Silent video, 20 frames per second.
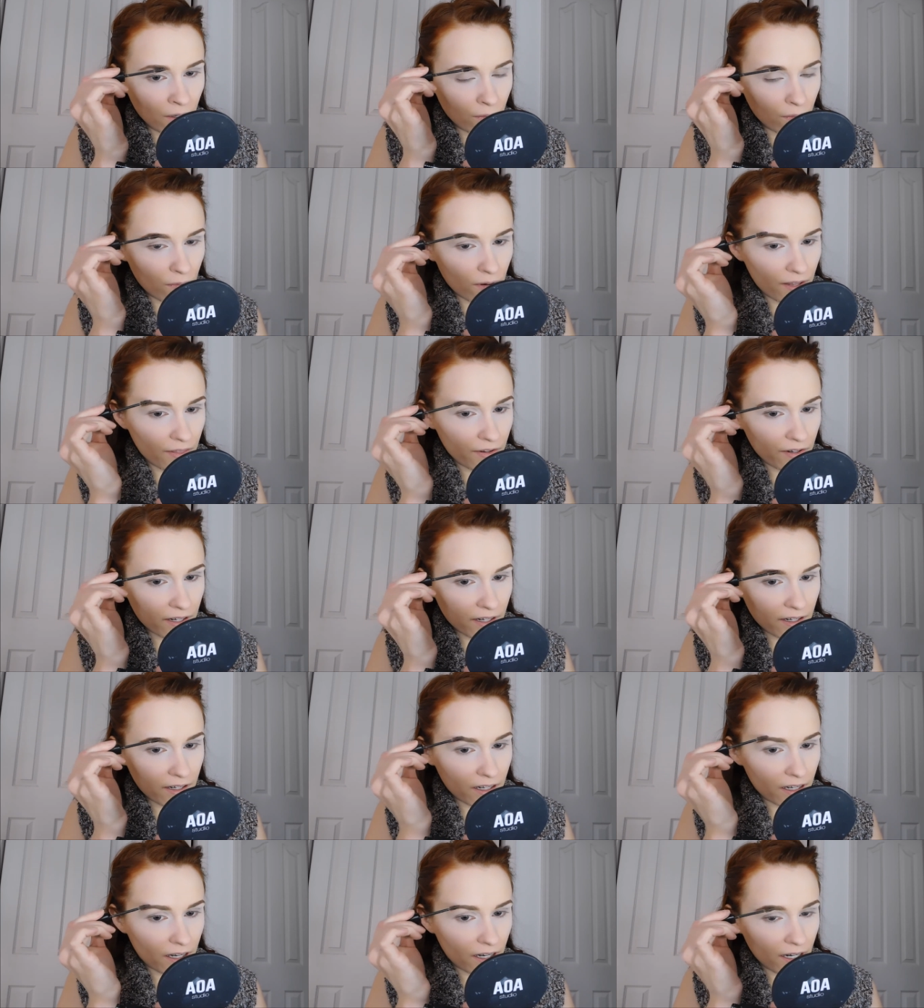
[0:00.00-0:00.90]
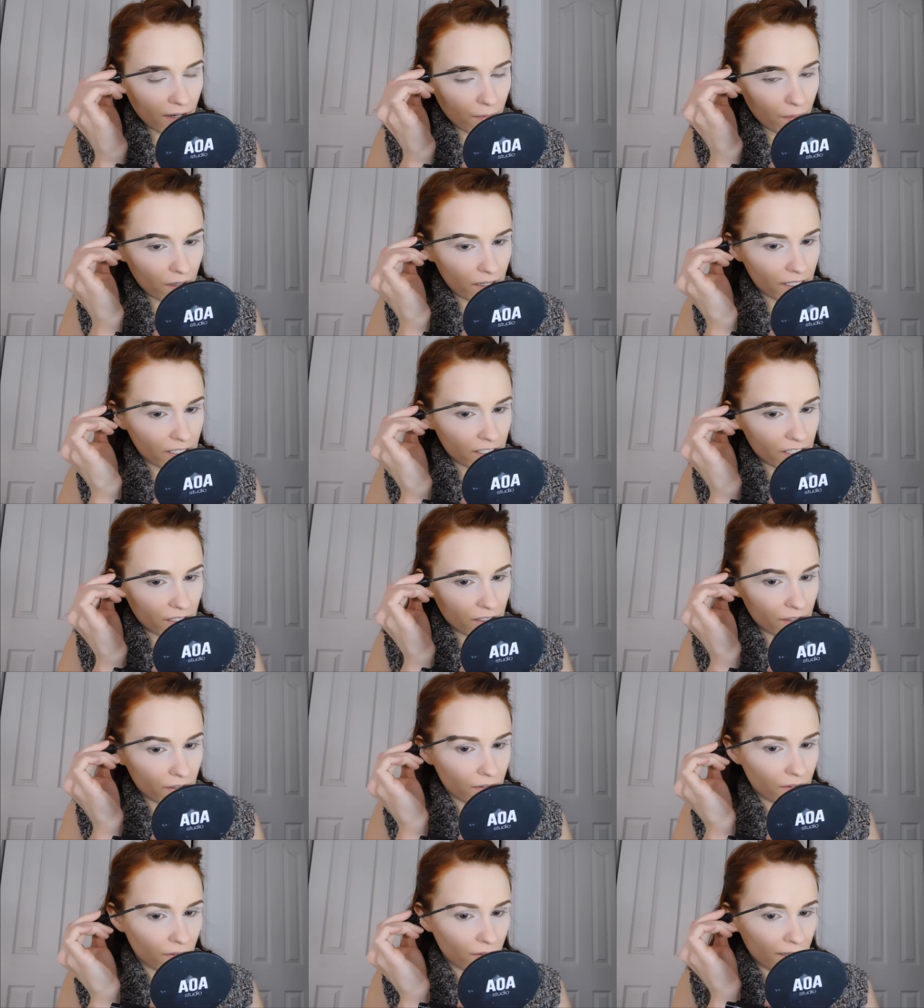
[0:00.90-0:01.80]
whether or not I wanted
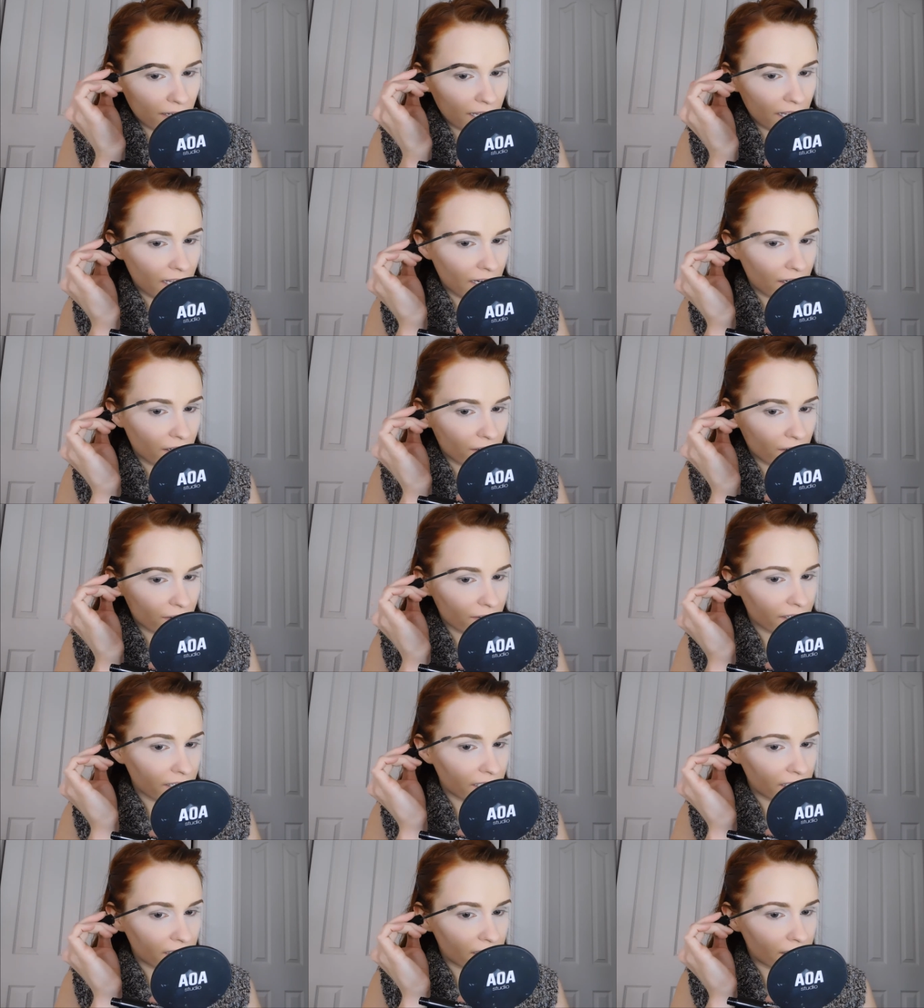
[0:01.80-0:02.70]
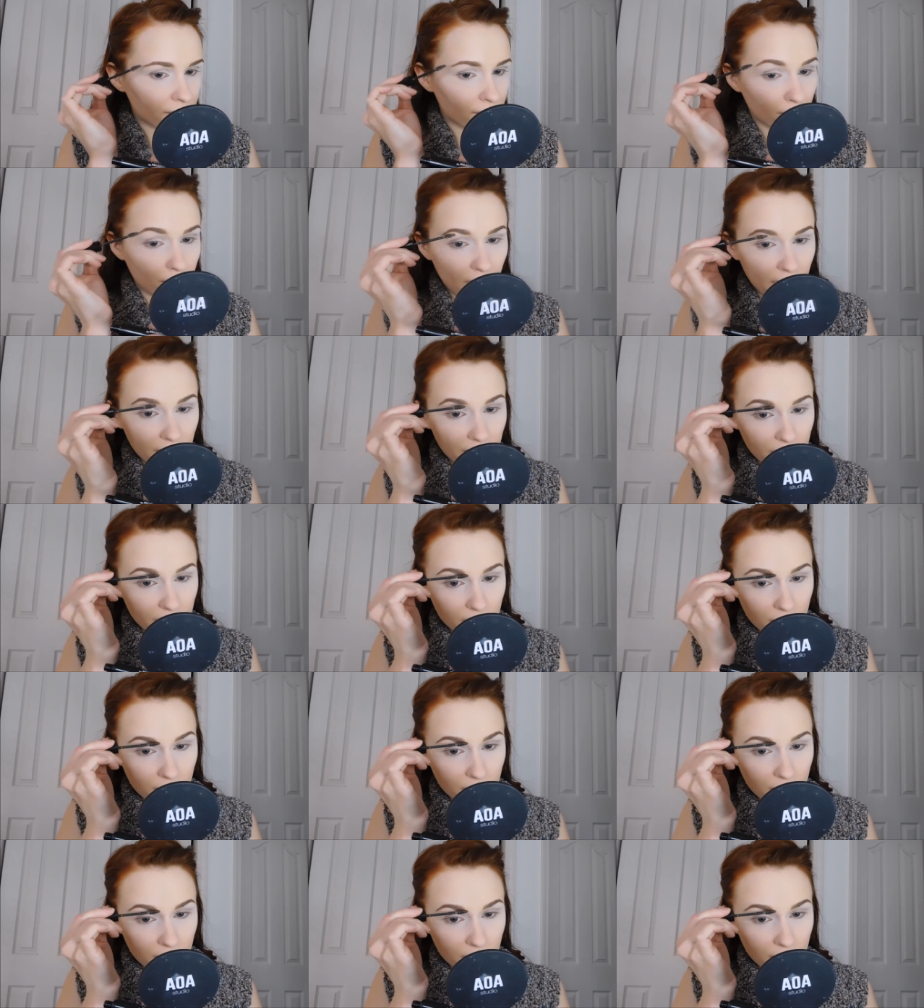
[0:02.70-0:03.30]
to increase my